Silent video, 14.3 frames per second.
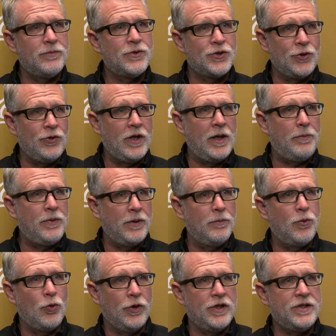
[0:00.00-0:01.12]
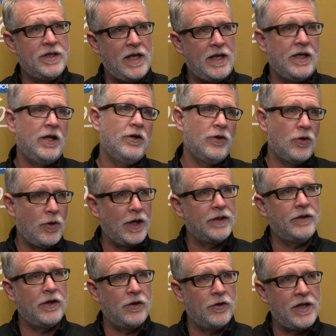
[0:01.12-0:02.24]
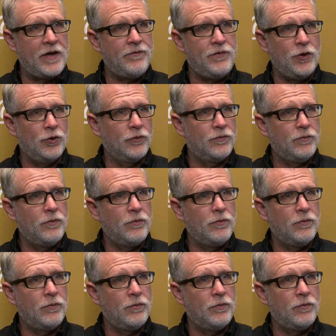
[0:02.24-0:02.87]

suit up in Emporia State gear and go out there on that field